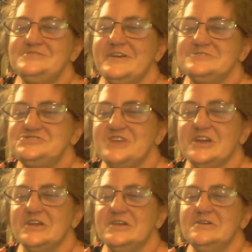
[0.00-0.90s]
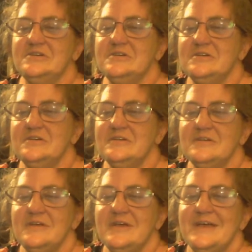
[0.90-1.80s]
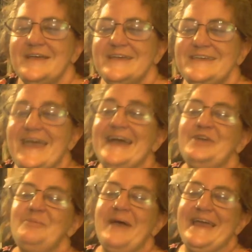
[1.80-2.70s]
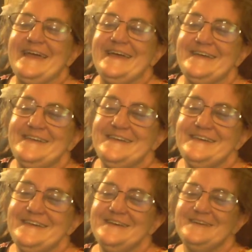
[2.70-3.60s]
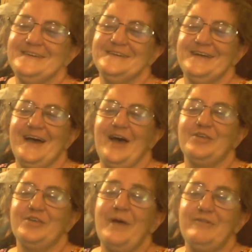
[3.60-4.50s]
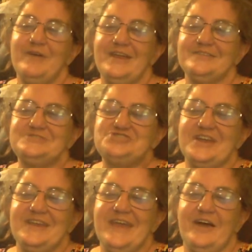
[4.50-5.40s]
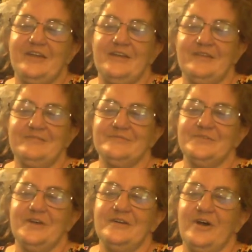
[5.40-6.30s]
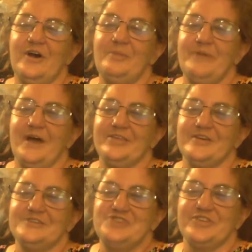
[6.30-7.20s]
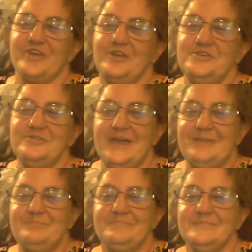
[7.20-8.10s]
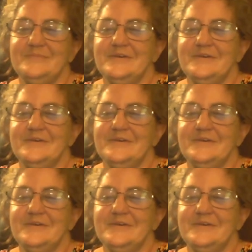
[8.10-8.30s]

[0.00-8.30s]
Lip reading: There, Sherry. Yeah, you made it. I was about ready to shut it down. Nope. I just saw a new name.